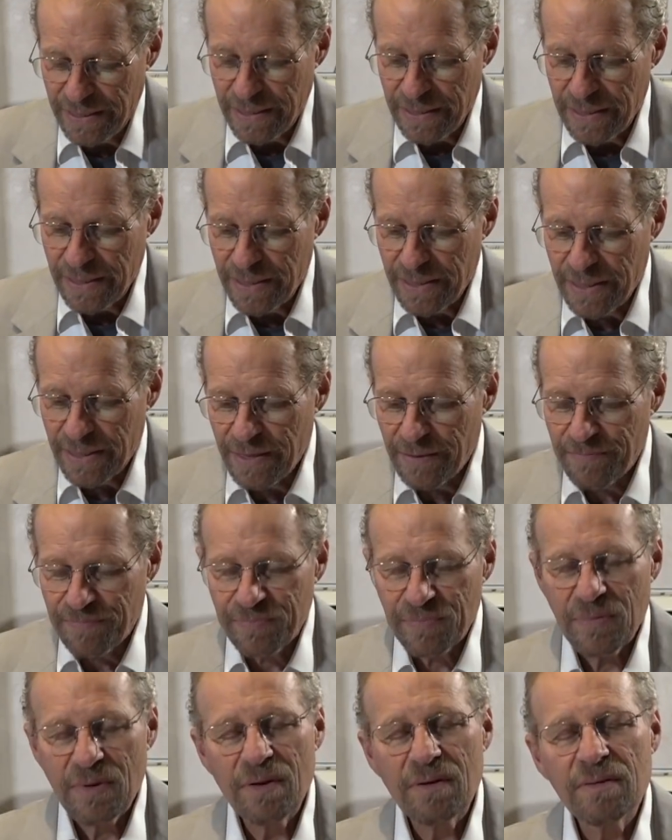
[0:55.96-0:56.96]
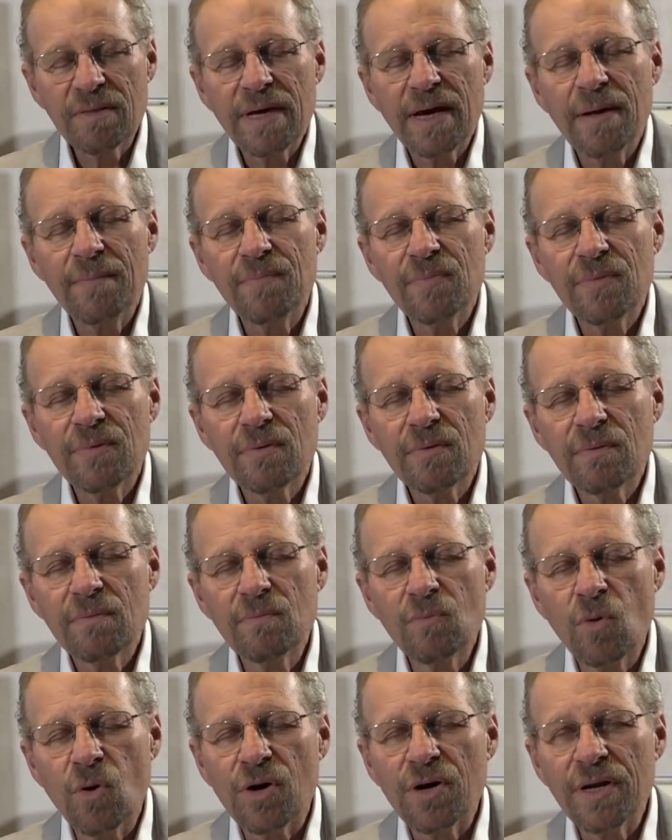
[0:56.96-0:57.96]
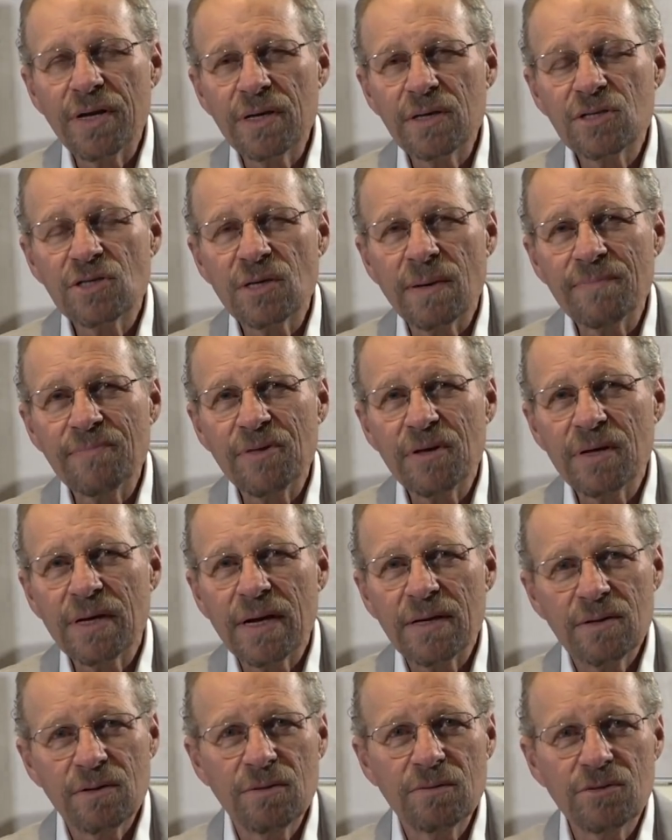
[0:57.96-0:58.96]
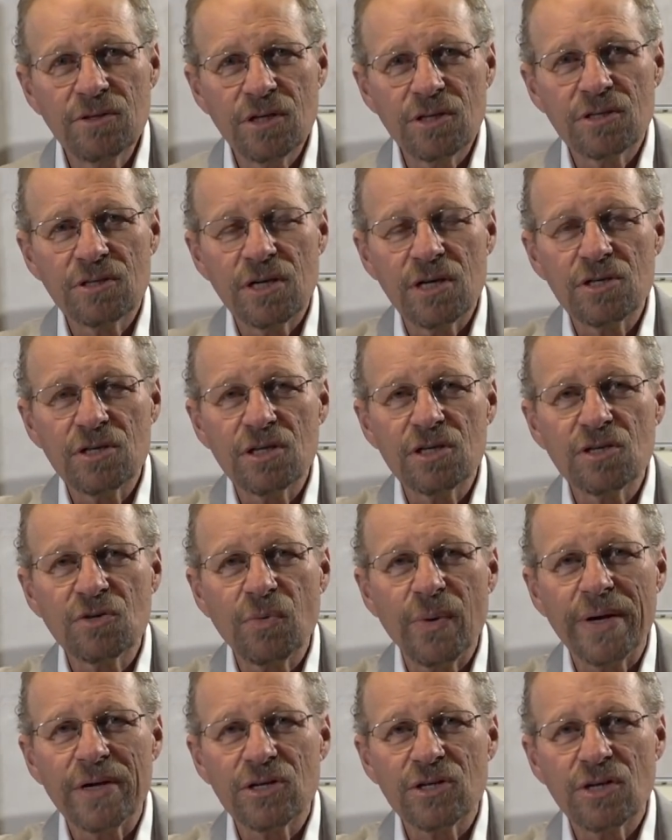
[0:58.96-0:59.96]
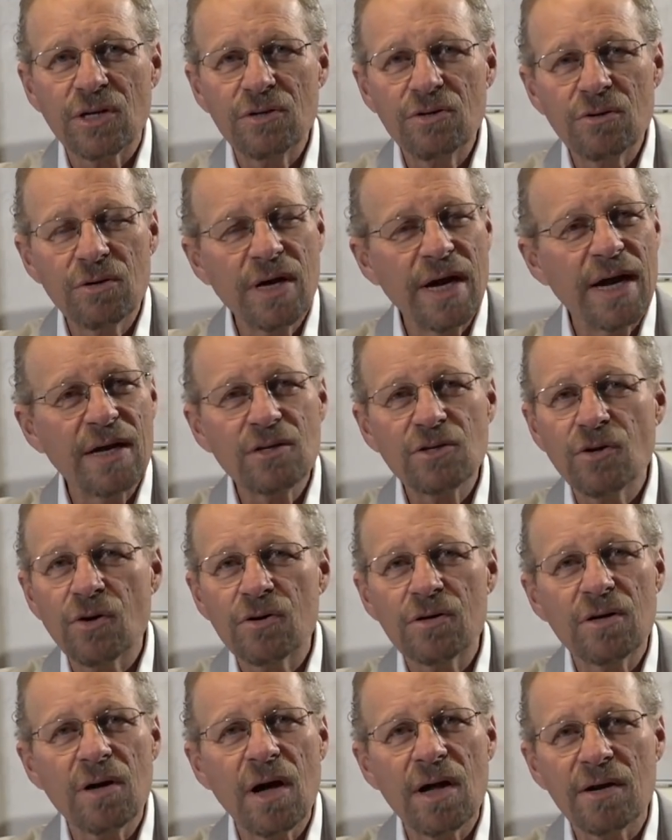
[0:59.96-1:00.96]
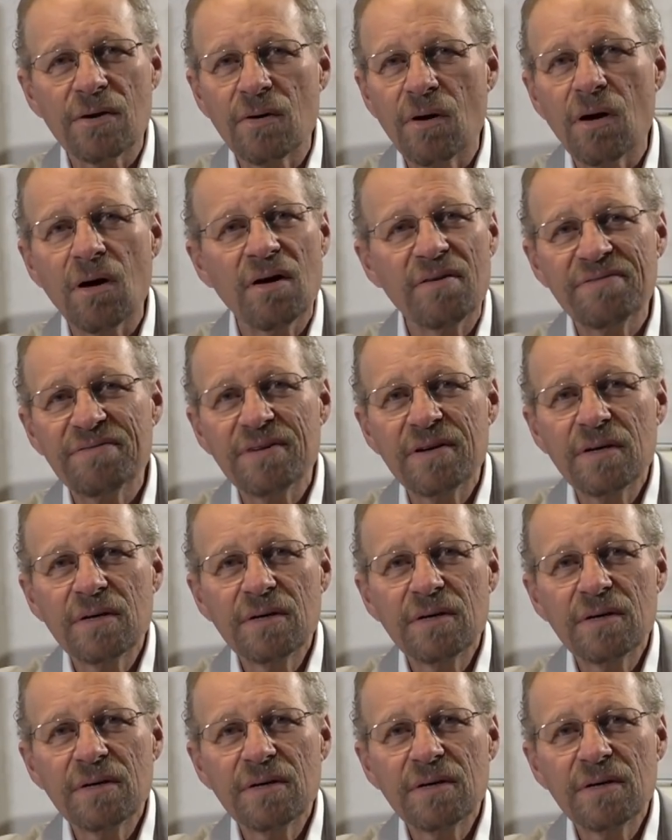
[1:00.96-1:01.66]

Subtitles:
that mourning is something that you just, it's a switch, and you can't turn it on or off.